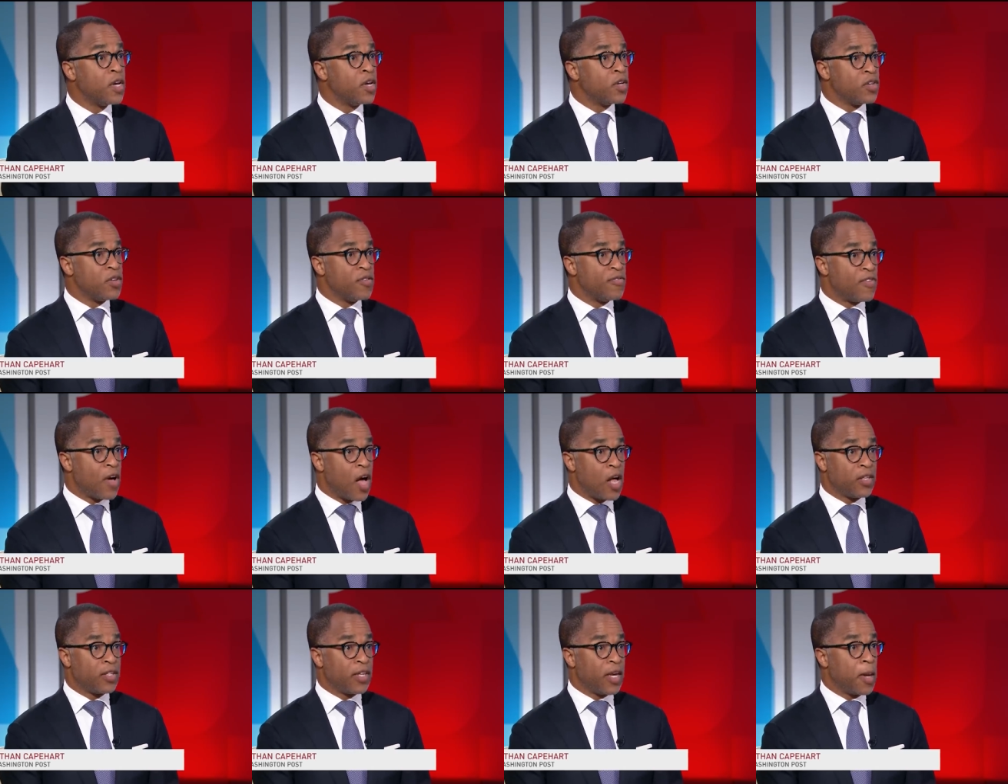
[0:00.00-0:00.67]

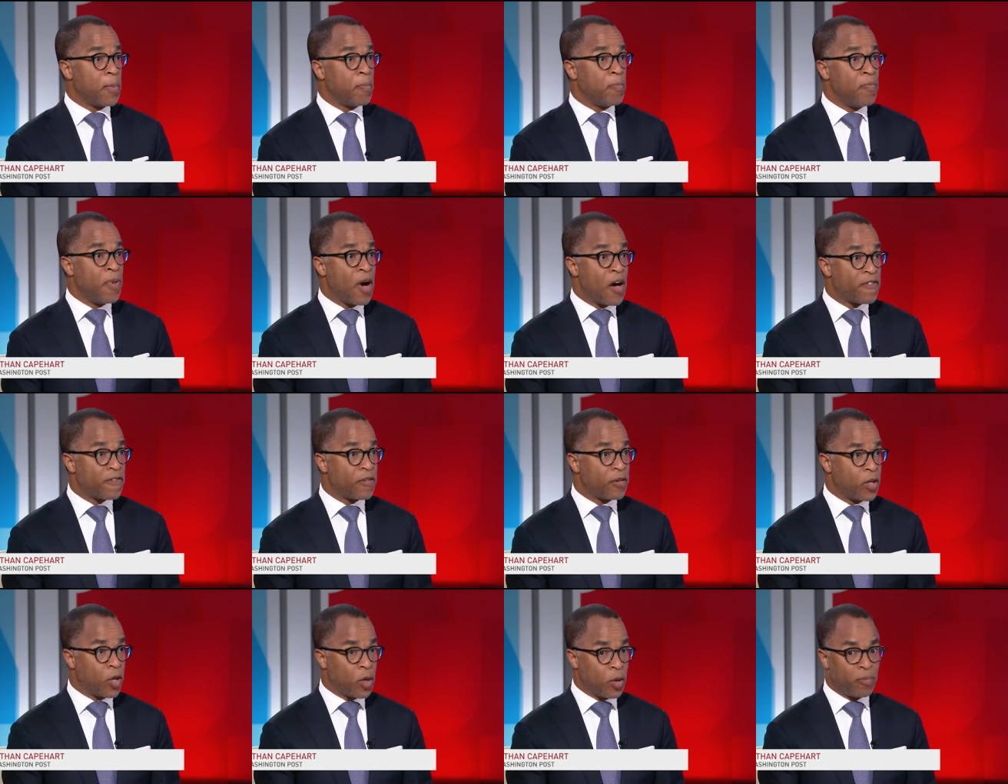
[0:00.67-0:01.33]
Uvalde,
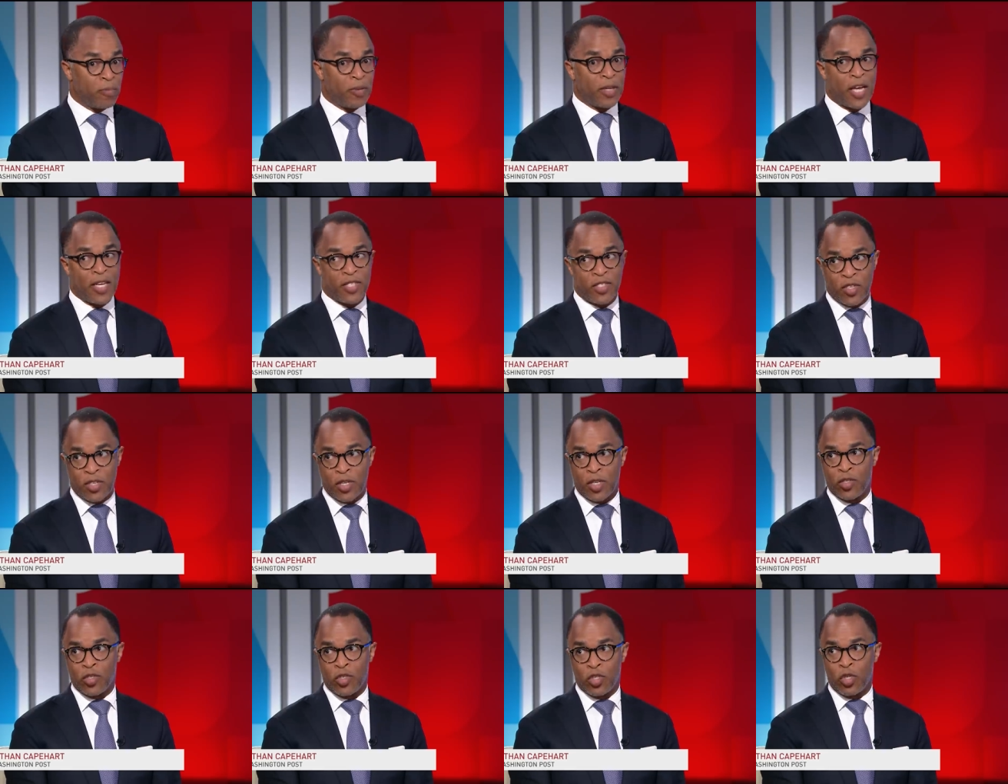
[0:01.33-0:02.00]
Buffalo, plus
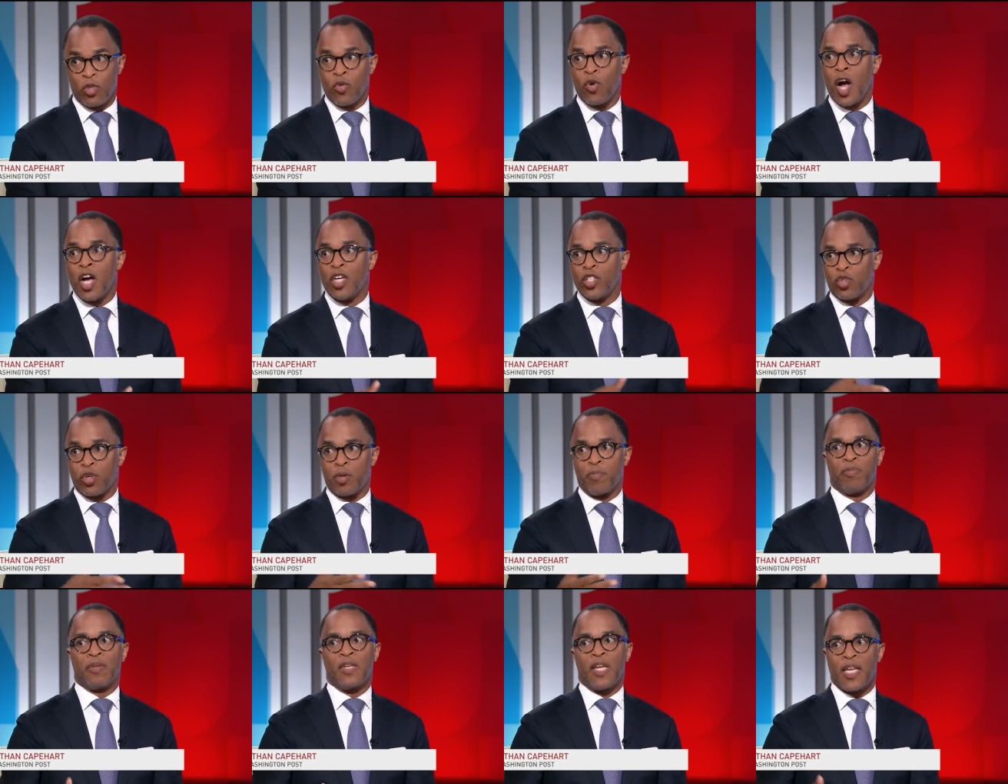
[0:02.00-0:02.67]
the two
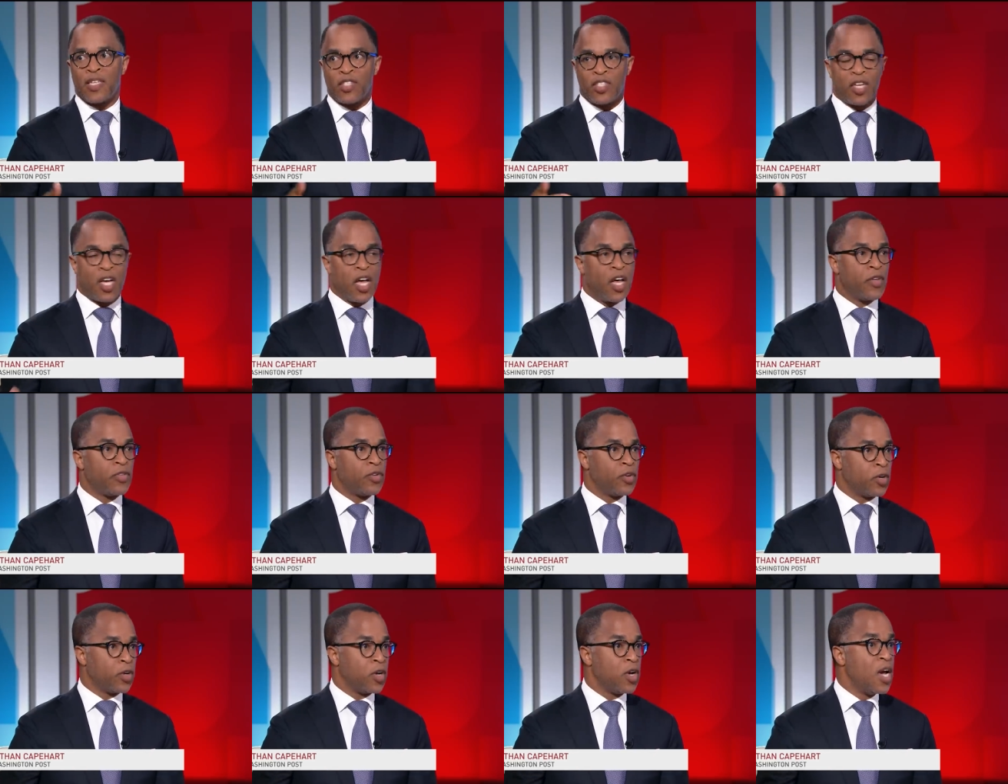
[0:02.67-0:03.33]
hundred plus
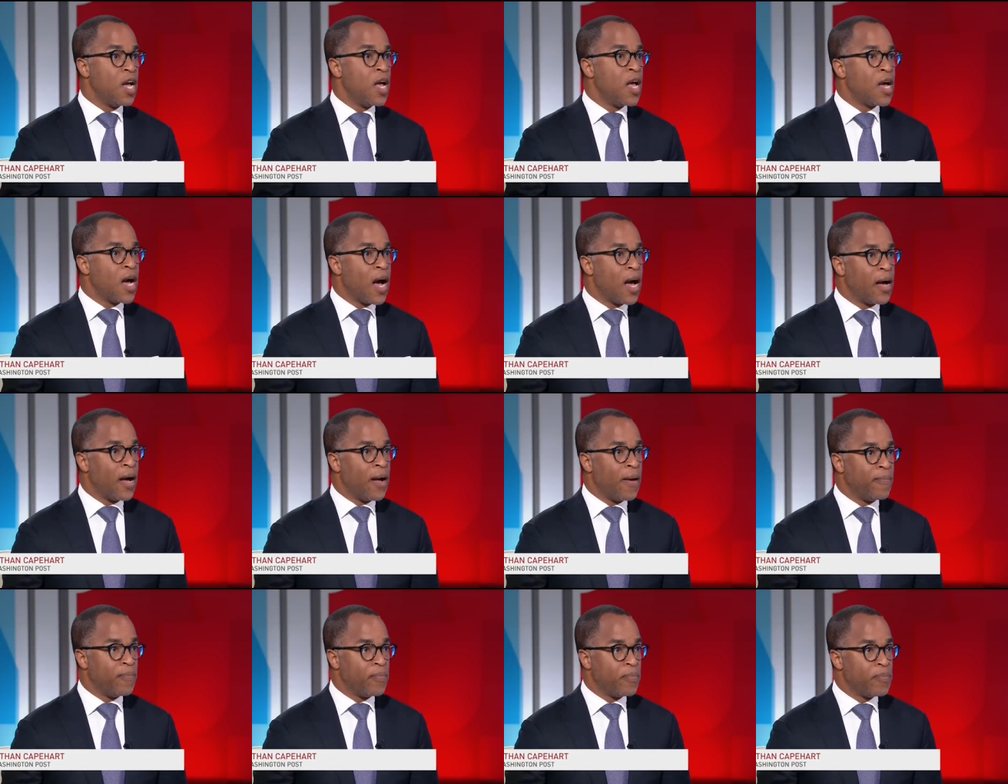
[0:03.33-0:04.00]
other
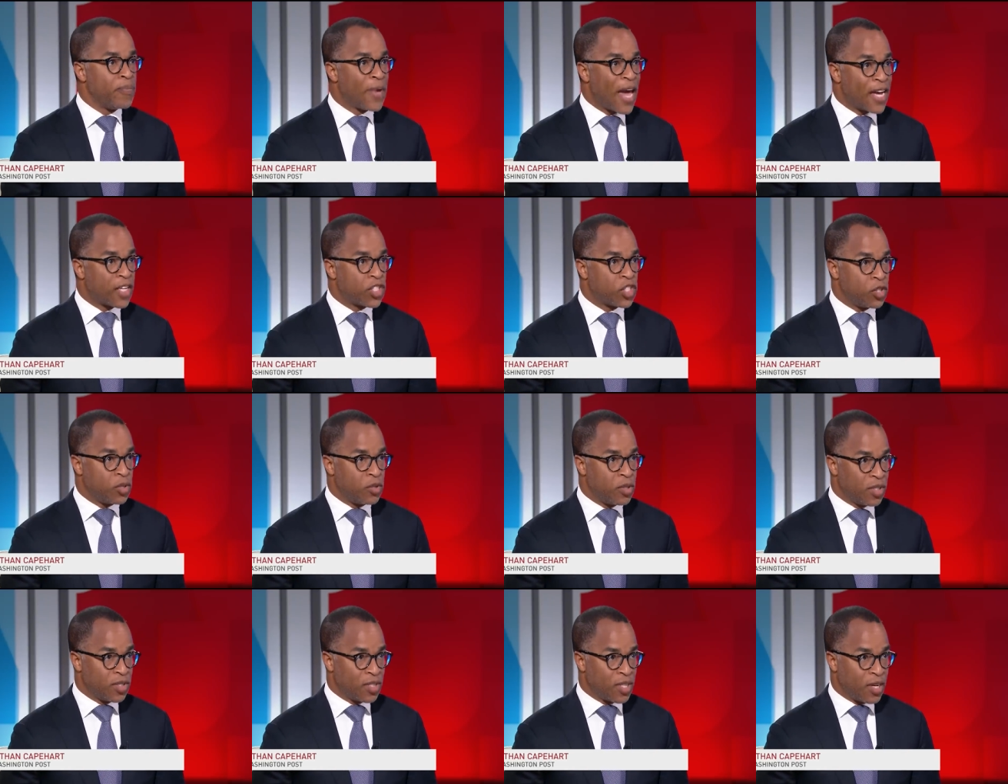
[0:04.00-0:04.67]
um, mass
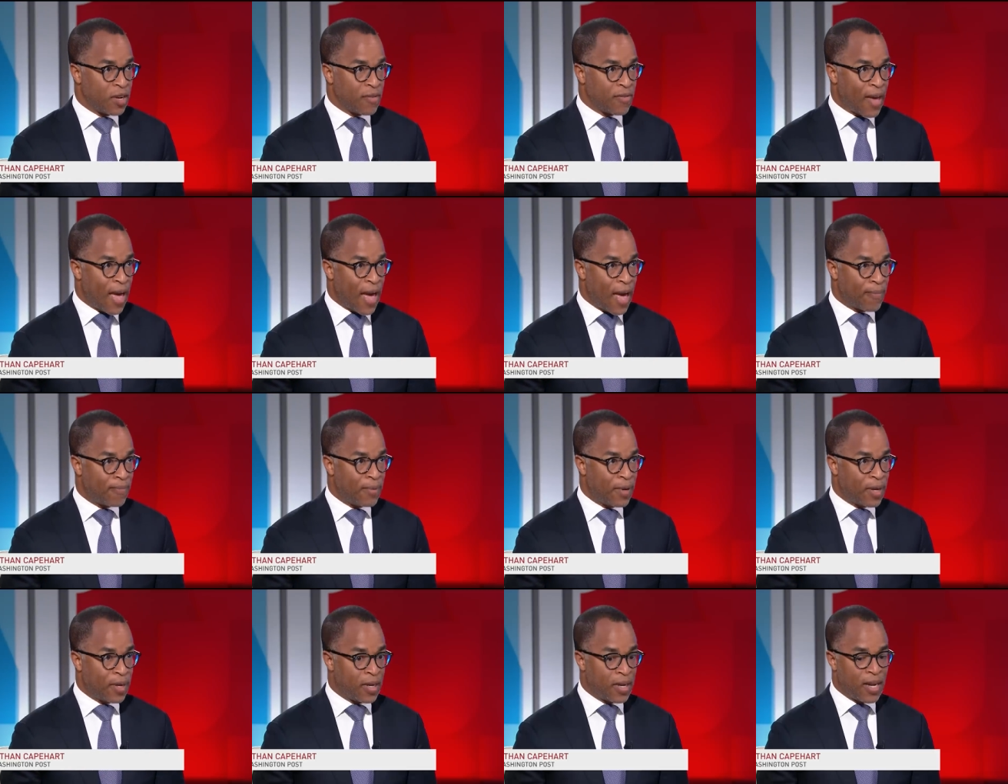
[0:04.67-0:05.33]
shootings that have
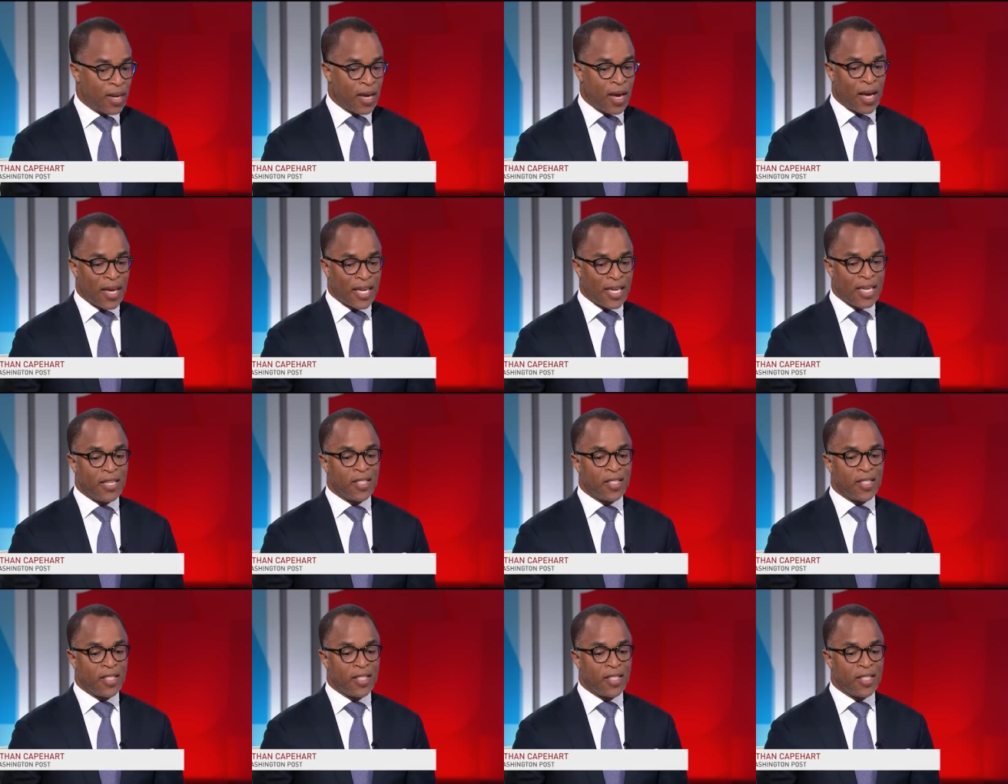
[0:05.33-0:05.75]
happened uh,